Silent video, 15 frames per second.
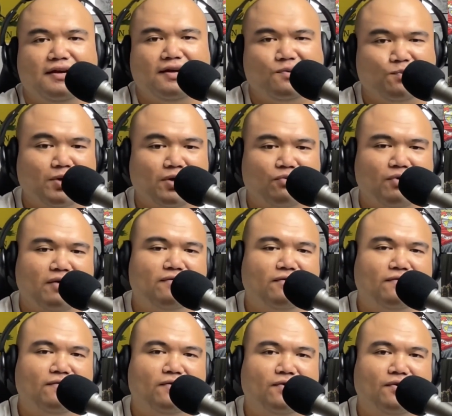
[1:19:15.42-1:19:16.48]
and we are
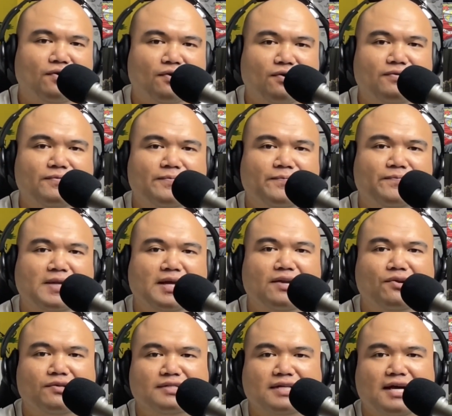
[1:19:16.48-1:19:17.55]
grateful for her
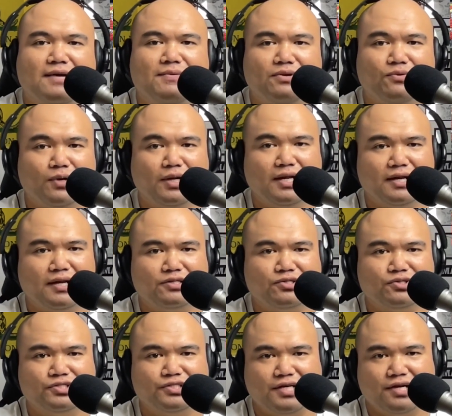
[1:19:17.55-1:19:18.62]
and her time and
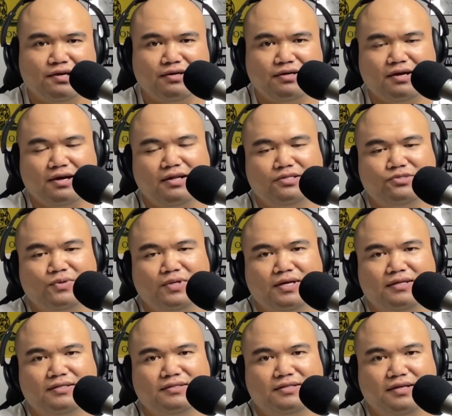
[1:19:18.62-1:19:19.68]
willingness to share her knowledge with
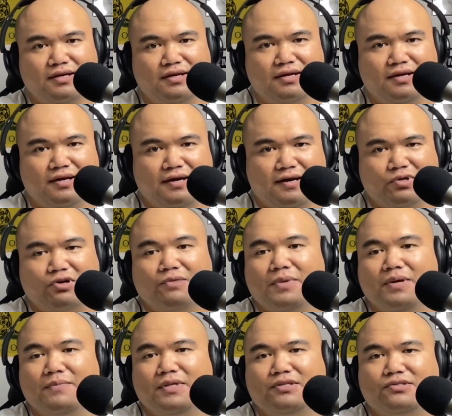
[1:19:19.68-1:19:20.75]
us. Her
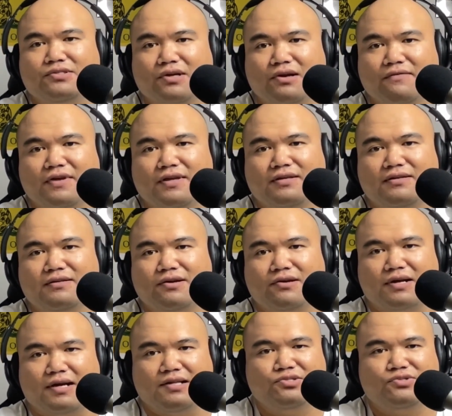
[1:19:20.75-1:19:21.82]
commitment to serving
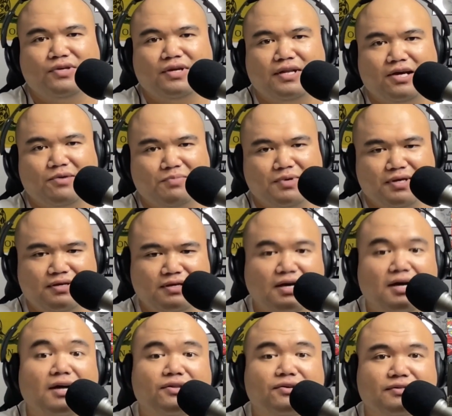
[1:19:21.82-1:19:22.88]
her country and helping
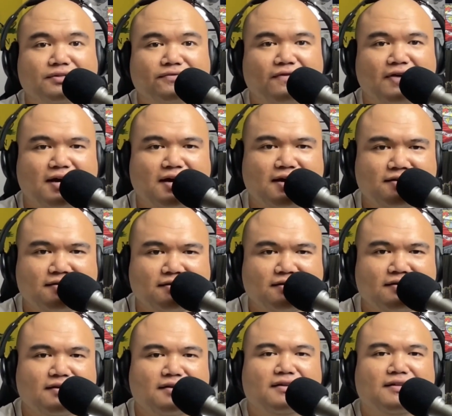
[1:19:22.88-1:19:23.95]
others find
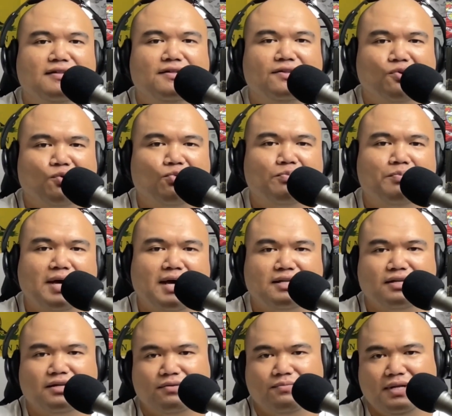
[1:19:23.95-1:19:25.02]
their own
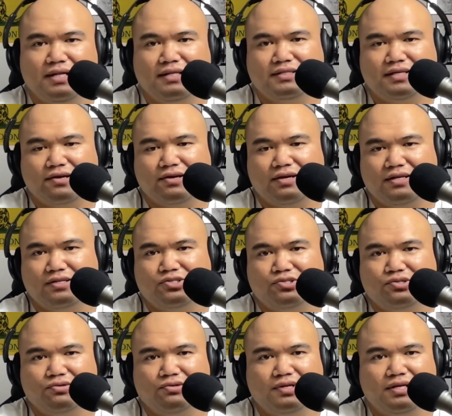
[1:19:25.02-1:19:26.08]
path in the military is
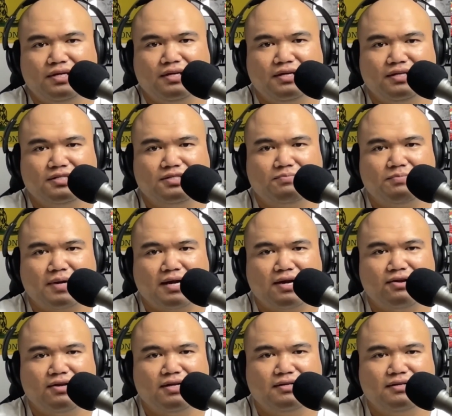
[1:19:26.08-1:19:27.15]
truly
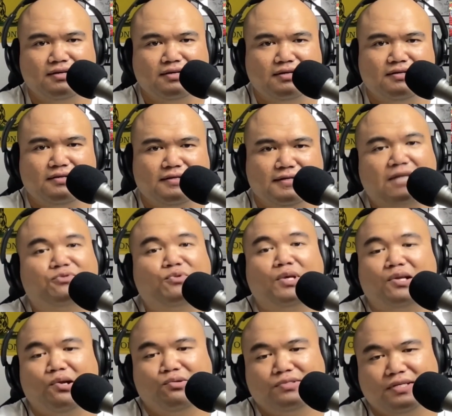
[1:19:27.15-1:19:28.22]
inspiring. As
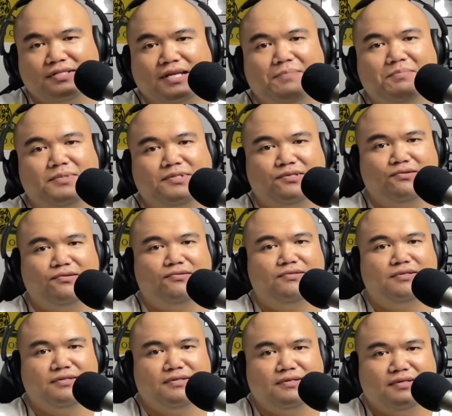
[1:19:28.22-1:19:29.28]
we close this
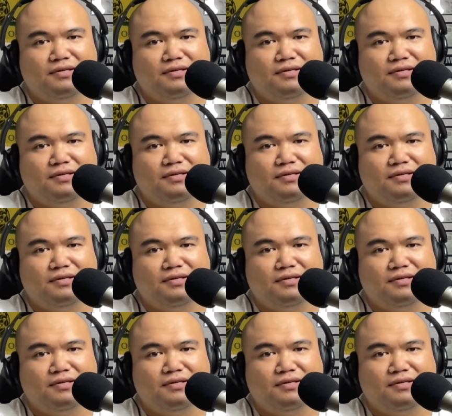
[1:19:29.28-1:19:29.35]
episode,